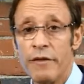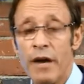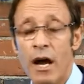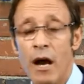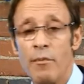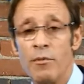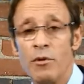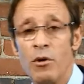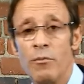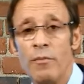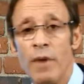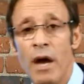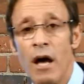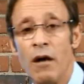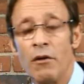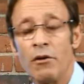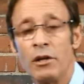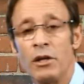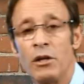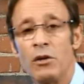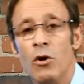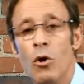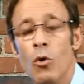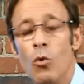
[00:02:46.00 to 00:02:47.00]
of
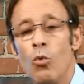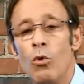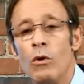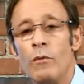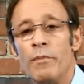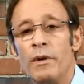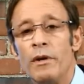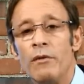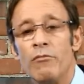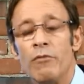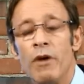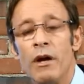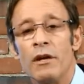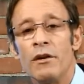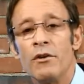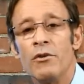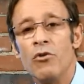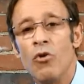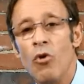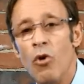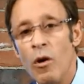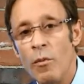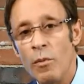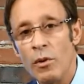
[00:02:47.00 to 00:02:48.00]
abnormality would be read
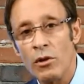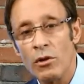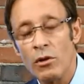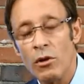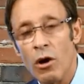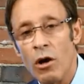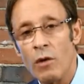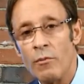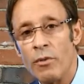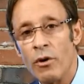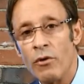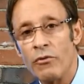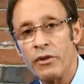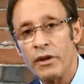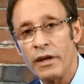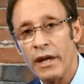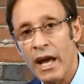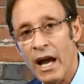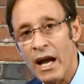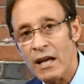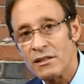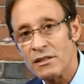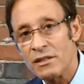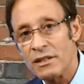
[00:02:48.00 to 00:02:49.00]
normal on both a
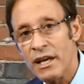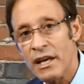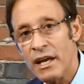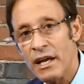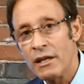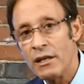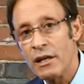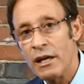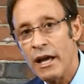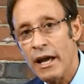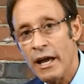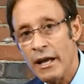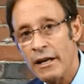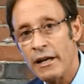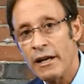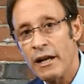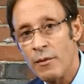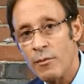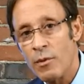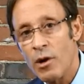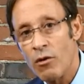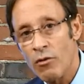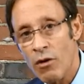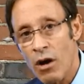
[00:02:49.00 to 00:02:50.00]
CAT scan and
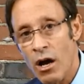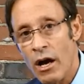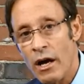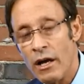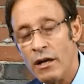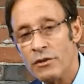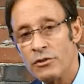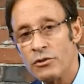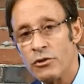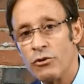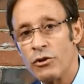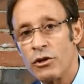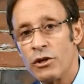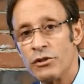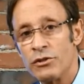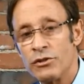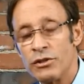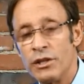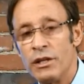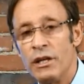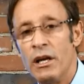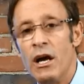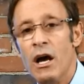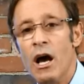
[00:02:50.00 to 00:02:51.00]
an MRI. So you can
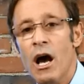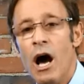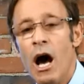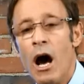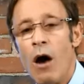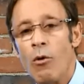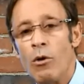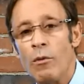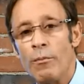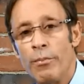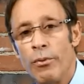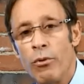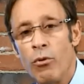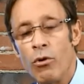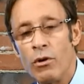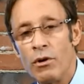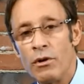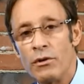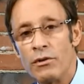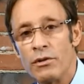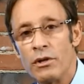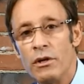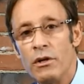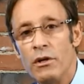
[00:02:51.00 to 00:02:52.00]
see how
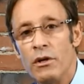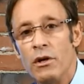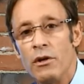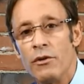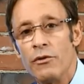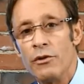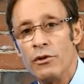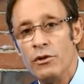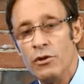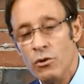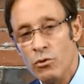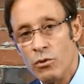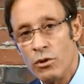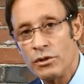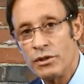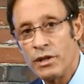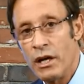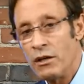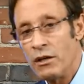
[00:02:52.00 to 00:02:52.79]
important the newer